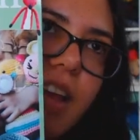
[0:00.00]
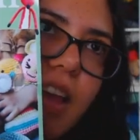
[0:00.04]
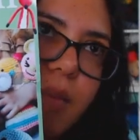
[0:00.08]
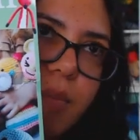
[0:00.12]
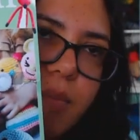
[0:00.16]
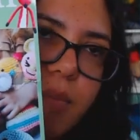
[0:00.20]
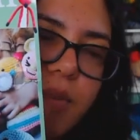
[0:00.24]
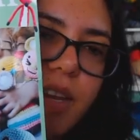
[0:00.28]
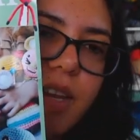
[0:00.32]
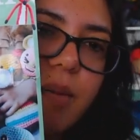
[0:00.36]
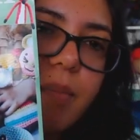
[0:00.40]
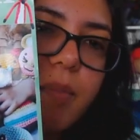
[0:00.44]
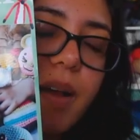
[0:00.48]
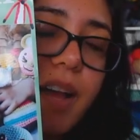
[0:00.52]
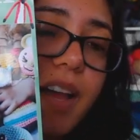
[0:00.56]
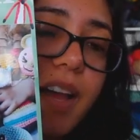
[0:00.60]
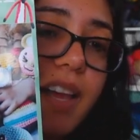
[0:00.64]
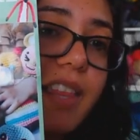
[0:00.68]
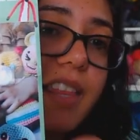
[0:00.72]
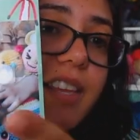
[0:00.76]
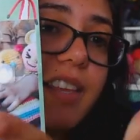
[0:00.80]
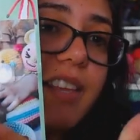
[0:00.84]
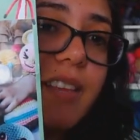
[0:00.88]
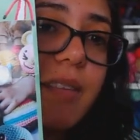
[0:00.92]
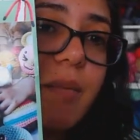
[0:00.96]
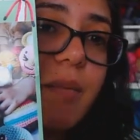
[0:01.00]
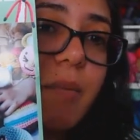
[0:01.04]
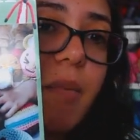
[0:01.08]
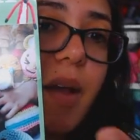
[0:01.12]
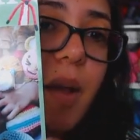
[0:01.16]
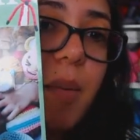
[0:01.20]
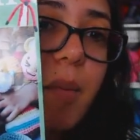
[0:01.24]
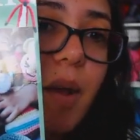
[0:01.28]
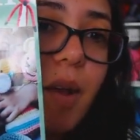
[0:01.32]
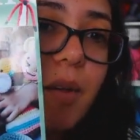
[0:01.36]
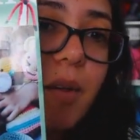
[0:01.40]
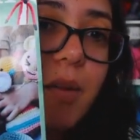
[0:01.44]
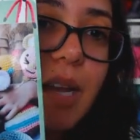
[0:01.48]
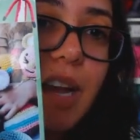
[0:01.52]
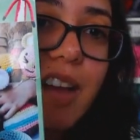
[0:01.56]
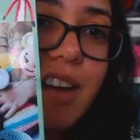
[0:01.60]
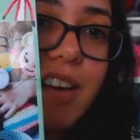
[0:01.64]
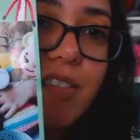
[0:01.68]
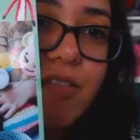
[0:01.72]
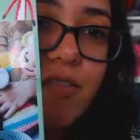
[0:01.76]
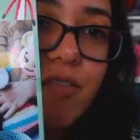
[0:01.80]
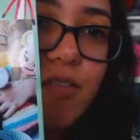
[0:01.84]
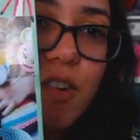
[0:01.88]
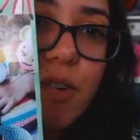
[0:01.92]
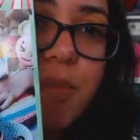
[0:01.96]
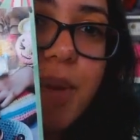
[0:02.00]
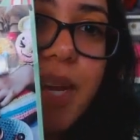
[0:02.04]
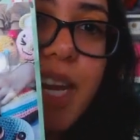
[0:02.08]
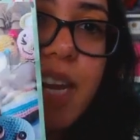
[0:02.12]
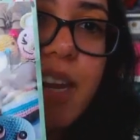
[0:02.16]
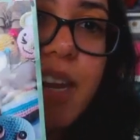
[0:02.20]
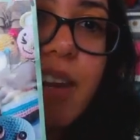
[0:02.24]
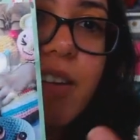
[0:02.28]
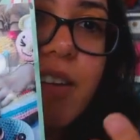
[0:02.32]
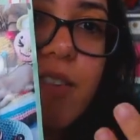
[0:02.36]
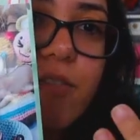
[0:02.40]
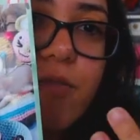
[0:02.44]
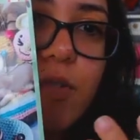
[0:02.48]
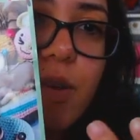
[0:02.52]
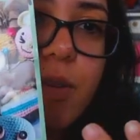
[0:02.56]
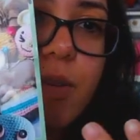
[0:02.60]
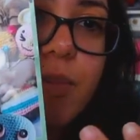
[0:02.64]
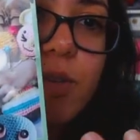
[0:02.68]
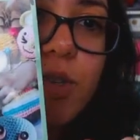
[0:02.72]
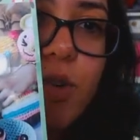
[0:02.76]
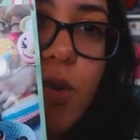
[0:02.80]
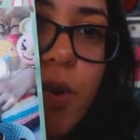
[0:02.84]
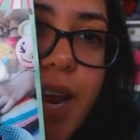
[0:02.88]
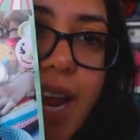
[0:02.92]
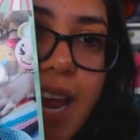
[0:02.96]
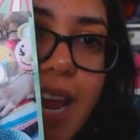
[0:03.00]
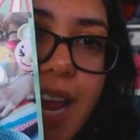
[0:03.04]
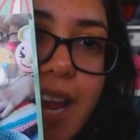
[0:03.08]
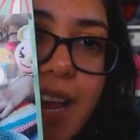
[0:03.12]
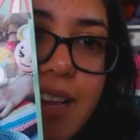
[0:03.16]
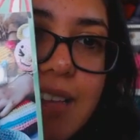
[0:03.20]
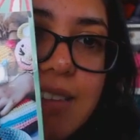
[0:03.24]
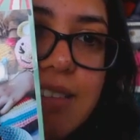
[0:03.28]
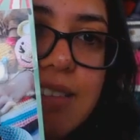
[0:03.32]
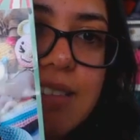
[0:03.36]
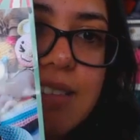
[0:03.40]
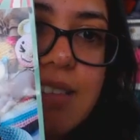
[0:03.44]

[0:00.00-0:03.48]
didn't buy this. My mom got it for me from Joann's